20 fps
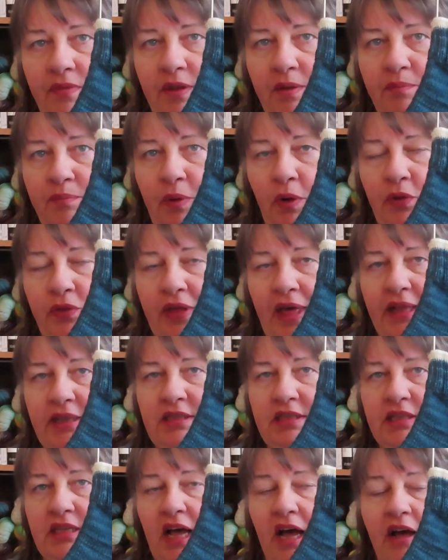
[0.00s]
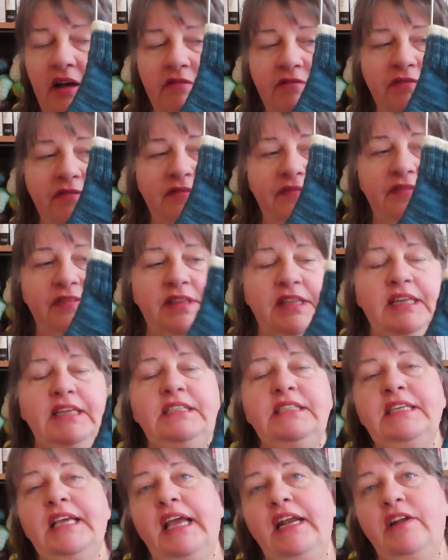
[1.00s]
both ends of the
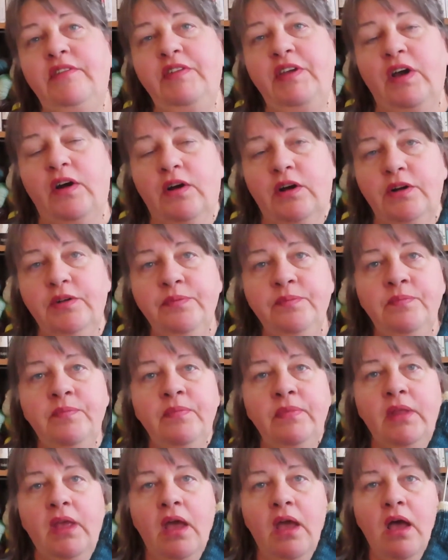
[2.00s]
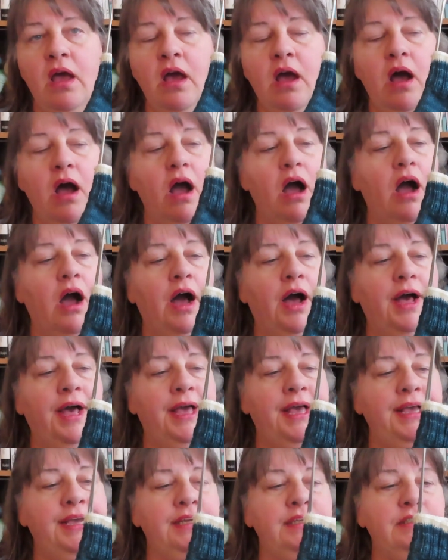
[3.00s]
skein of yarn,
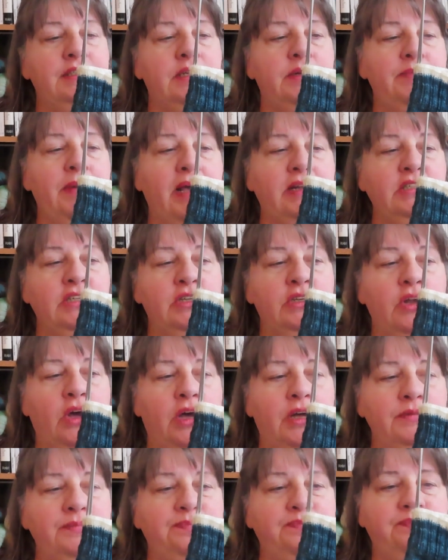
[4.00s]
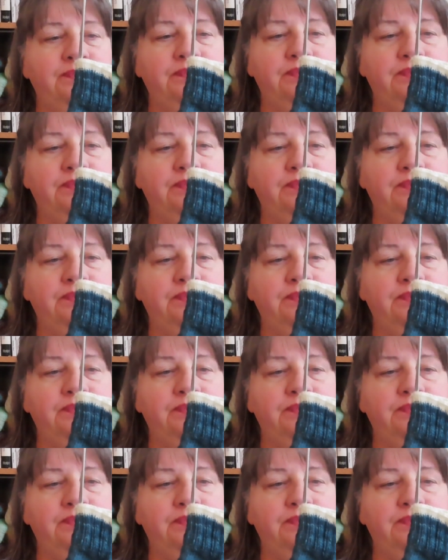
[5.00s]
I did a magic knot